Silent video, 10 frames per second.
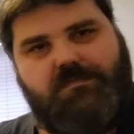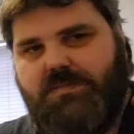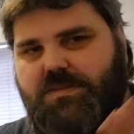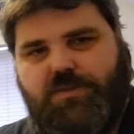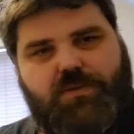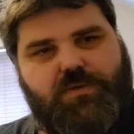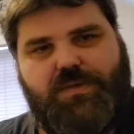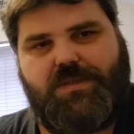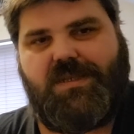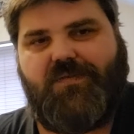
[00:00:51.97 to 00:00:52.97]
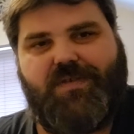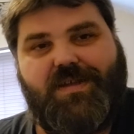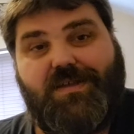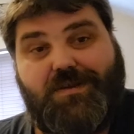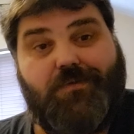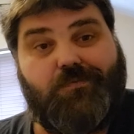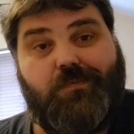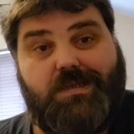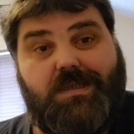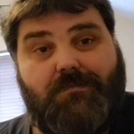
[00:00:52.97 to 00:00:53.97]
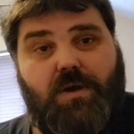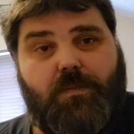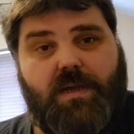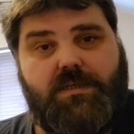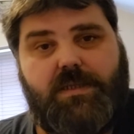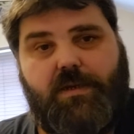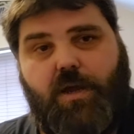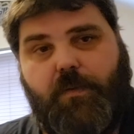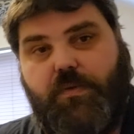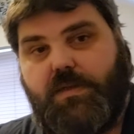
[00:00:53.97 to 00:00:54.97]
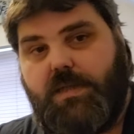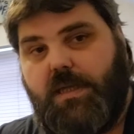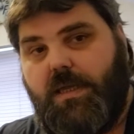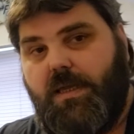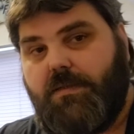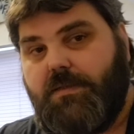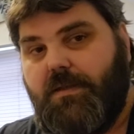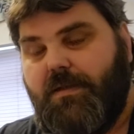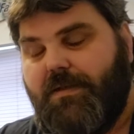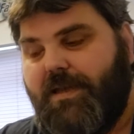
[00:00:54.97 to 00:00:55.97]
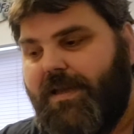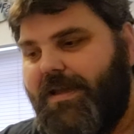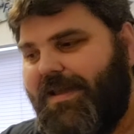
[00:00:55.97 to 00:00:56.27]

sort all the stuff out. It's like mobilising an army when you're taking kids on holiday.